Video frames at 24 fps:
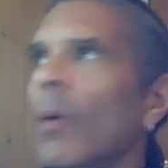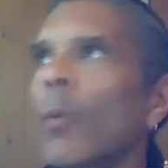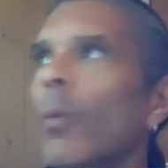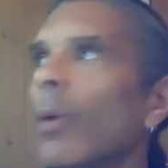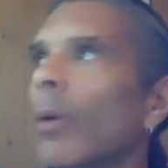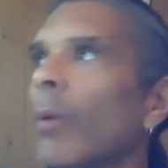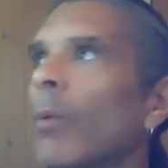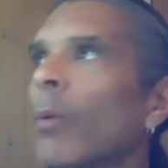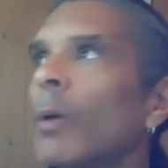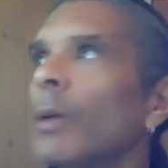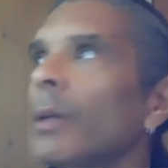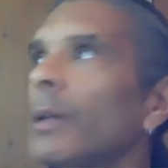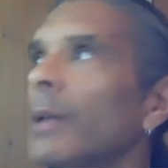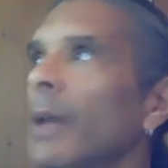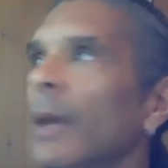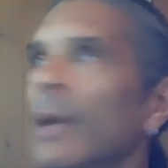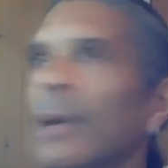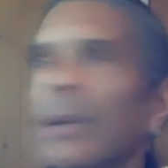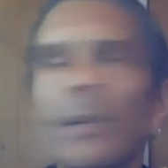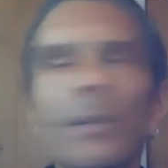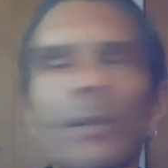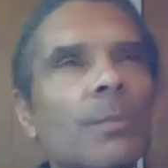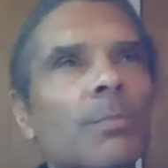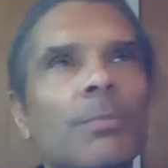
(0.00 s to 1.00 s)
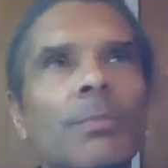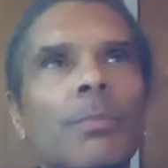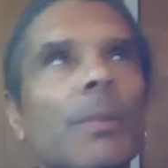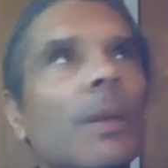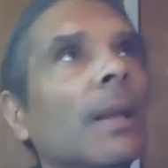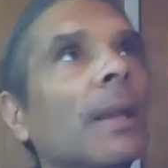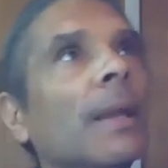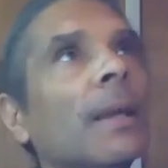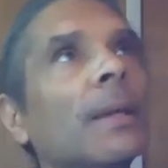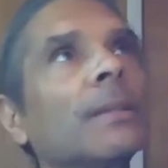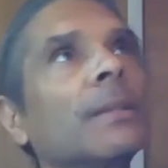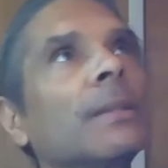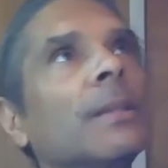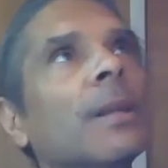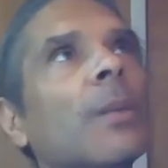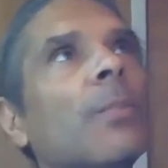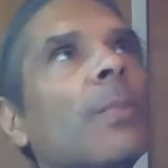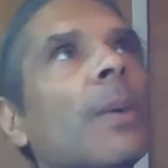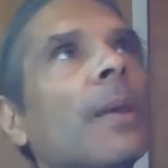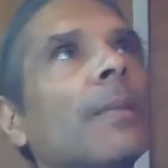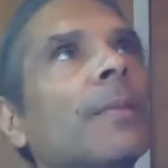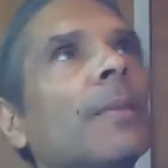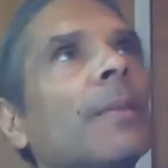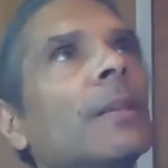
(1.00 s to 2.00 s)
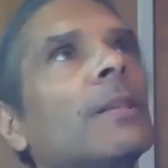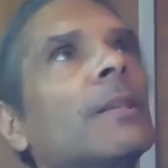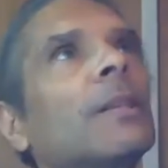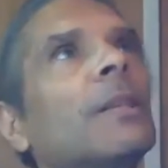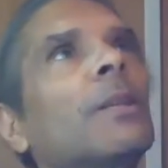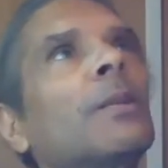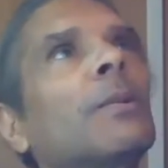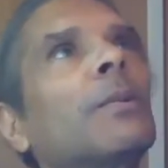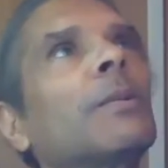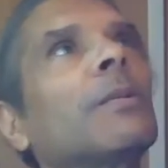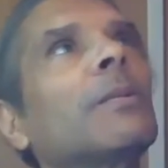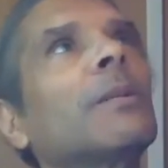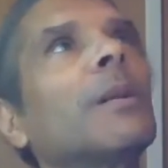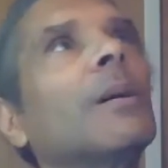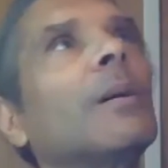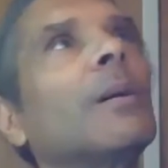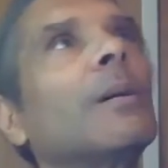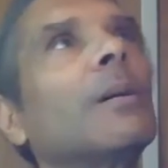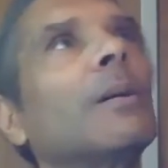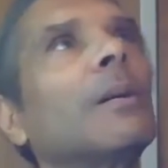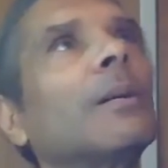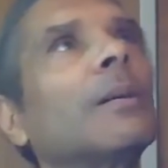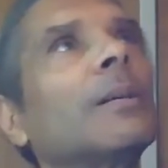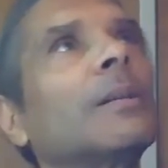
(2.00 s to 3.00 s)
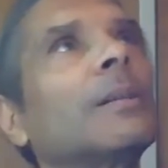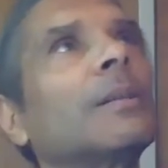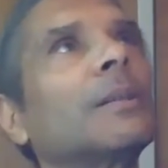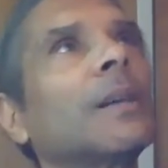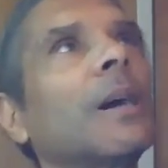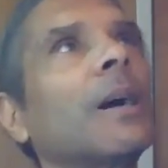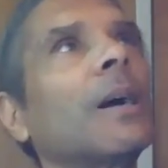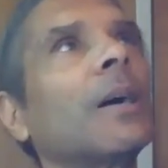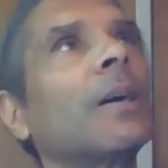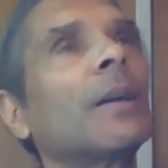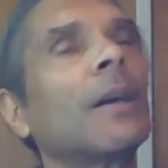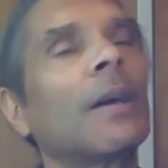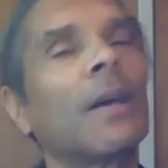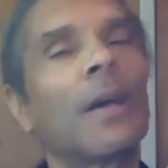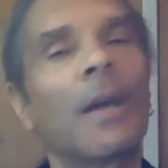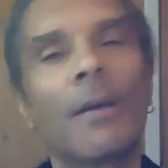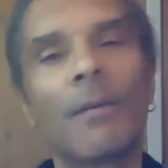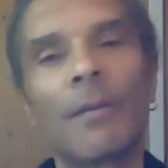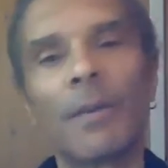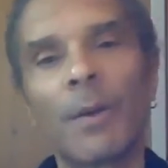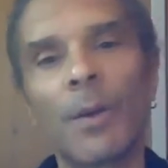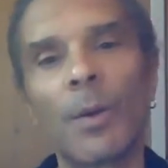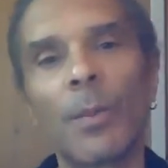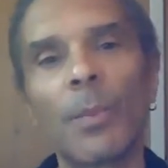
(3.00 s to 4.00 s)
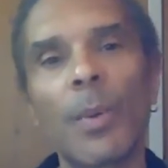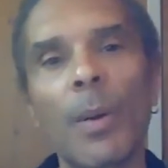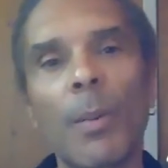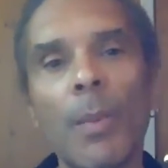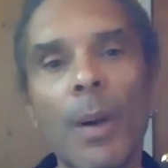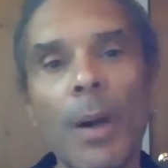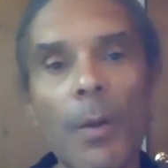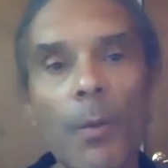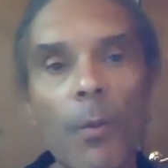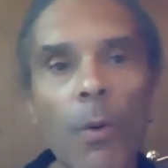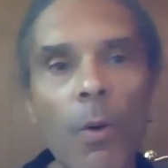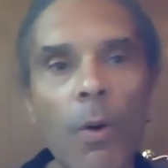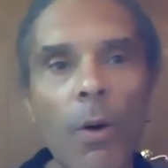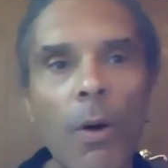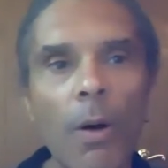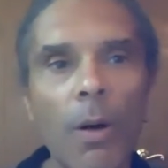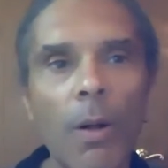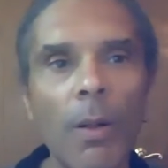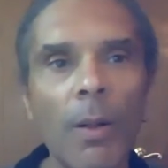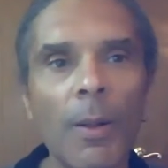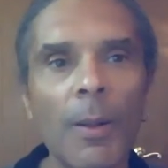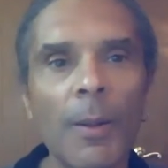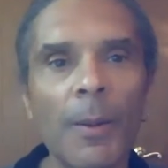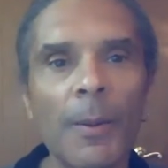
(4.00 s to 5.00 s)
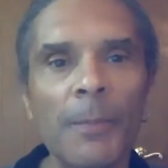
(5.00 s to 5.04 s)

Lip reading: and one day I just glanced up at this little sign I have here up on my wall,